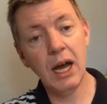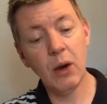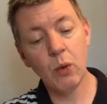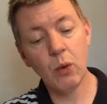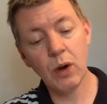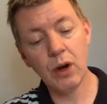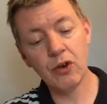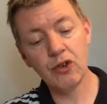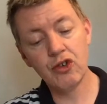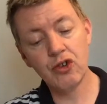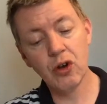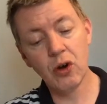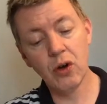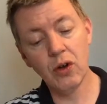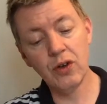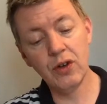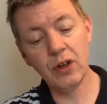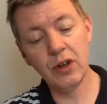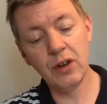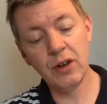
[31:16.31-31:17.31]
where
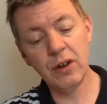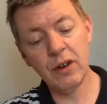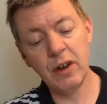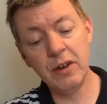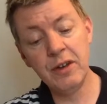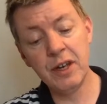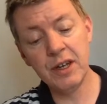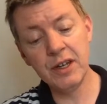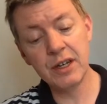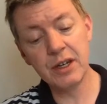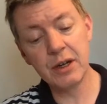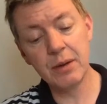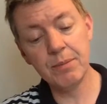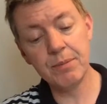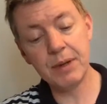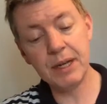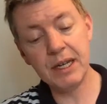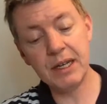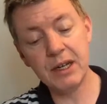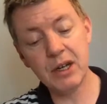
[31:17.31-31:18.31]
Sean didn't
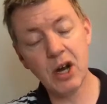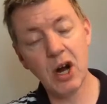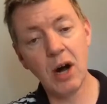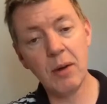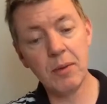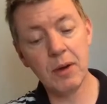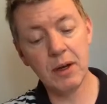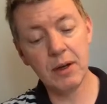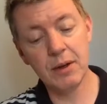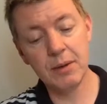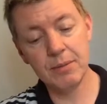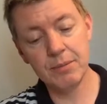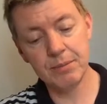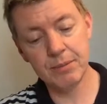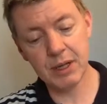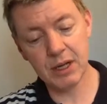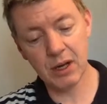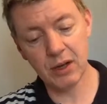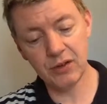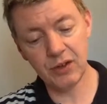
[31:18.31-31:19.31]
compete, comma,
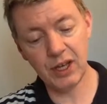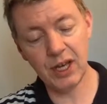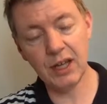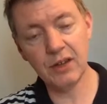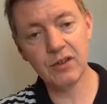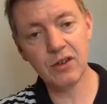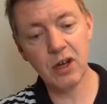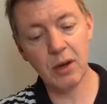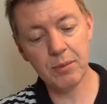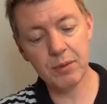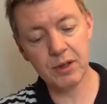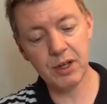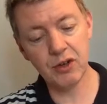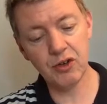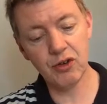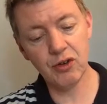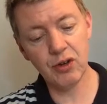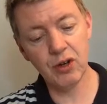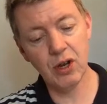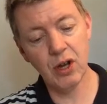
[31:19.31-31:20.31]
because he hates
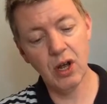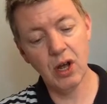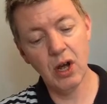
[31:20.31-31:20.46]
competition,